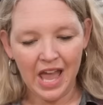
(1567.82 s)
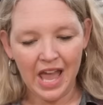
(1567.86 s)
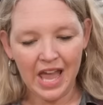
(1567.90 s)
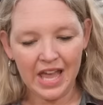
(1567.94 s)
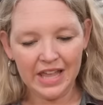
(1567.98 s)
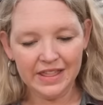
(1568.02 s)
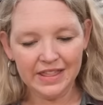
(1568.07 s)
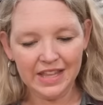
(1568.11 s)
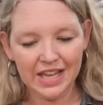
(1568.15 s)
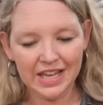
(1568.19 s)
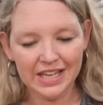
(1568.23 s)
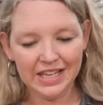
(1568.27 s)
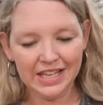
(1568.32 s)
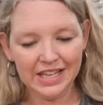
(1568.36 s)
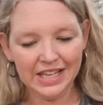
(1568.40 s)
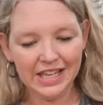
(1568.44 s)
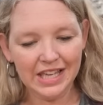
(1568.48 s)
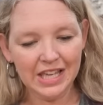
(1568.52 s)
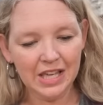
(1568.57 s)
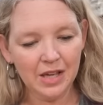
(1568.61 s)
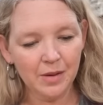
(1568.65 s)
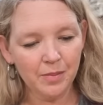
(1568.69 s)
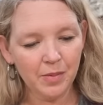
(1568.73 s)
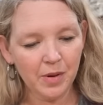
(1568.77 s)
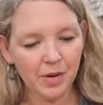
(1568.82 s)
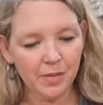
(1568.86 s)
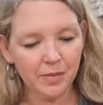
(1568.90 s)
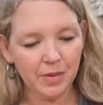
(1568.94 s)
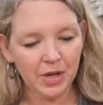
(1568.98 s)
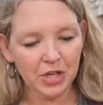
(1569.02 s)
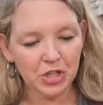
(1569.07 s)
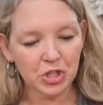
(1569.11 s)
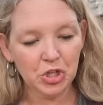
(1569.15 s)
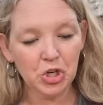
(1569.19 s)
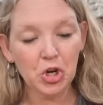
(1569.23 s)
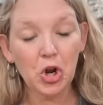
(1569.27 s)
and they keep them
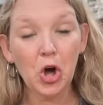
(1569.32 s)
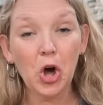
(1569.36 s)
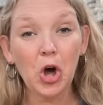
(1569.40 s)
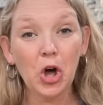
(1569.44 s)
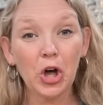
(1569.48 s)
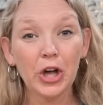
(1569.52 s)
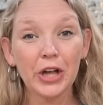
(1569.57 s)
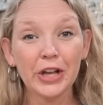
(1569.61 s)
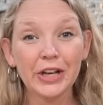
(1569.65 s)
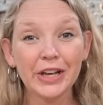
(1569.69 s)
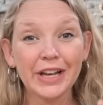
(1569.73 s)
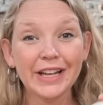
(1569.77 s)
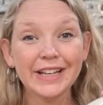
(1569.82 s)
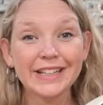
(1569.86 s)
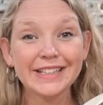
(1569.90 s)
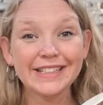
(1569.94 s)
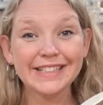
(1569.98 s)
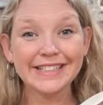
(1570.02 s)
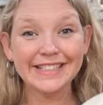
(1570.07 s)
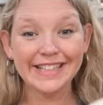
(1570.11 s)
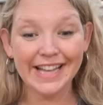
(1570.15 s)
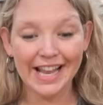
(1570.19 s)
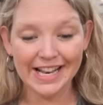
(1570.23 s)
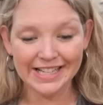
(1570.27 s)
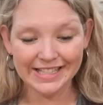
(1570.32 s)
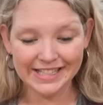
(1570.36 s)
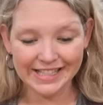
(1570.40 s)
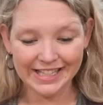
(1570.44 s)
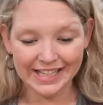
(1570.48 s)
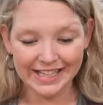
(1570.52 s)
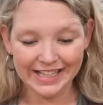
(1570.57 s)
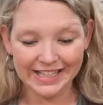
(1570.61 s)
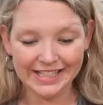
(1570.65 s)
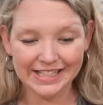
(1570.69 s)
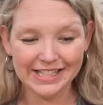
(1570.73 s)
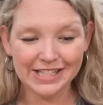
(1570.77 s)

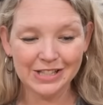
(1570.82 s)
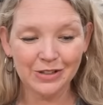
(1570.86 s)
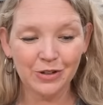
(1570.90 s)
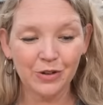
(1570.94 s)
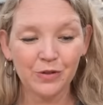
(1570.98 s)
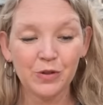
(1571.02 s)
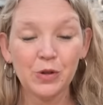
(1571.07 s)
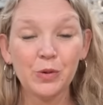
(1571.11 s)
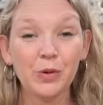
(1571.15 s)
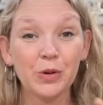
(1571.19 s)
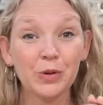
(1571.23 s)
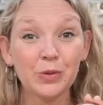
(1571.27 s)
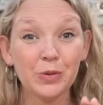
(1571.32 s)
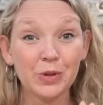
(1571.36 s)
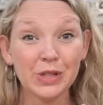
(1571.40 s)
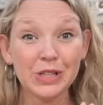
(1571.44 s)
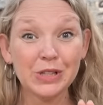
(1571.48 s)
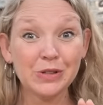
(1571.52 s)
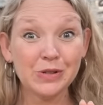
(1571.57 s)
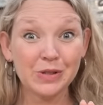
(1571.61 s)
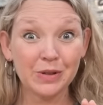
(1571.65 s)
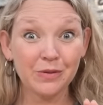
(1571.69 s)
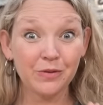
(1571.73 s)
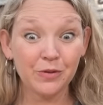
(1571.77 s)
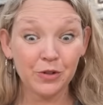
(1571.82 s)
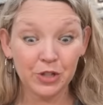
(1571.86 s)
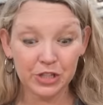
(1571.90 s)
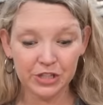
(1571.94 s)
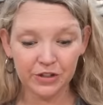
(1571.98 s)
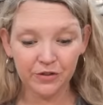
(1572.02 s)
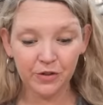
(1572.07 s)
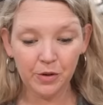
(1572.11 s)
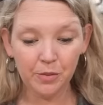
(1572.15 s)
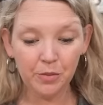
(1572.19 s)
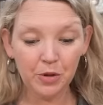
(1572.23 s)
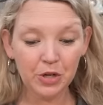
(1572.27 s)
non-dented. So if you want to reuse them for a
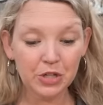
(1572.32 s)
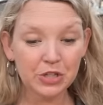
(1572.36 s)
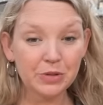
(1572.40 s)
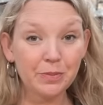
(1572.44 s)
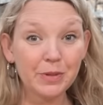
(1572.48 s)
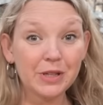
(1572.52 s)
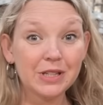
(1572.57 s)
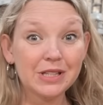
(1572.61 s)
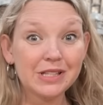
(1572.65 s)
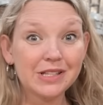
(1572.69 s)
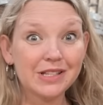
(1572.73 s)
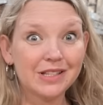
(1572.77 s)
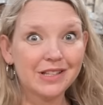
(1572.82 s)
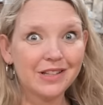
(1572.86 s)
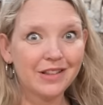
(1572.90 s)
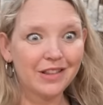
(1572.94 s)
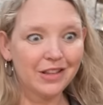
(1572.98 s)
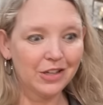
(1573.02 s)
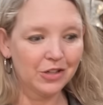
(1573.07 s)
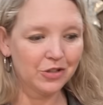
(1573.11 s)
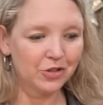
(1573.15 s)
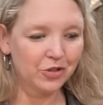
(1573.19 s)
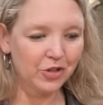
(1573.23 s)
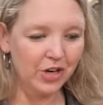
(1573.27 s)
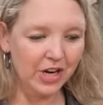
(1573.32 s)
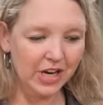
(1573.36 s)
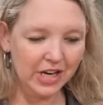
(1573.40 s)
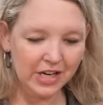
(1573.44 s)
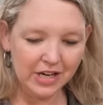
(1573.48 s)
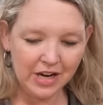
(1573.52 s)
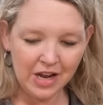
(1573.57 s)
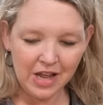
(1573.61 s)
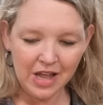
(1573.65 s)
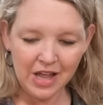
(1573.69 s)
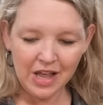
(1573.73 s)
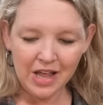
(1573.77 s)
different purpose, they're great.
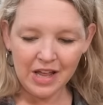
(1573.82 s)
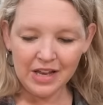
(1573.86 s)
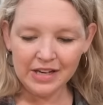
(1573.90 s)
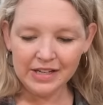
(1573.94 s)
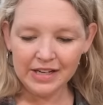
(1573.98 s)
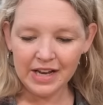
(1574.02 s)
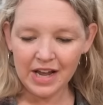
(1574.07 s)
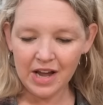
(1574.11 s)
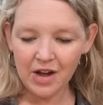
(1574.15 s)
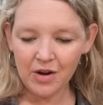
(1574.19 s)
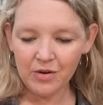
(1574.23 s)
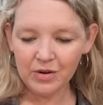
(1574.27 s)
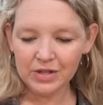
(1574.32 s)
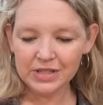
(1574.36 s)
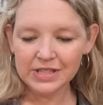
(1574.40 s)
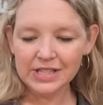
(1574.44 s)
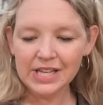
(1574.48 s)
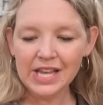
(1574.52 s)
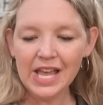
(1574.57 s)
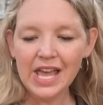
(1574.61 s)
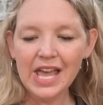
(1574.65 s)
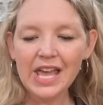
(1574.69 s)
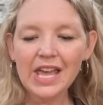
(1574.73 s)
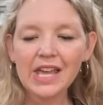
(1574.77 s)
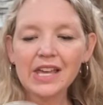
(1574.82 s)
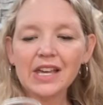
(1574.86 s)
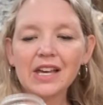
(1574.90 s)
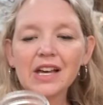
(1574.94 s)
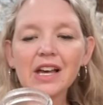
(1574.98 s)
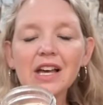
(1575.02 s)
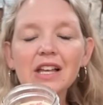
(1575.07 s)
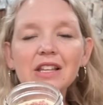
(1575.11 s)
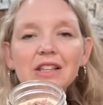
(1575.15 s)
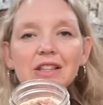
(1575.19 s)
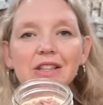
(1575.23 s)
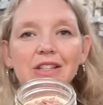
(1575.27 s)
Now take
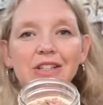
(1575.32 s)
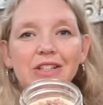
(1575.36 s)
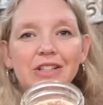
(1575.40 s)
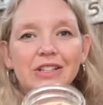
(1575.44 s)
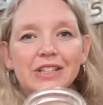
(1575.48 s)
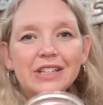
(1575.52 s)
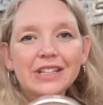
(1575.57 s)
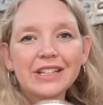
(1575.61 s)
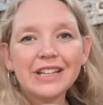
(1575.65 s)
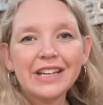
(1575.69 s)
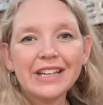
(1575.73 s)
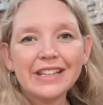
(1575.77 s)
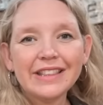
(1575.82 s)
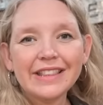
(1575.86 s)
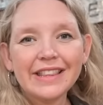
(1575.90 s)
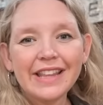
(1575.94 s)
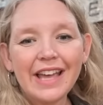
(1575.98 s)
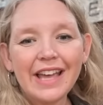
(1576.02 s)
a look at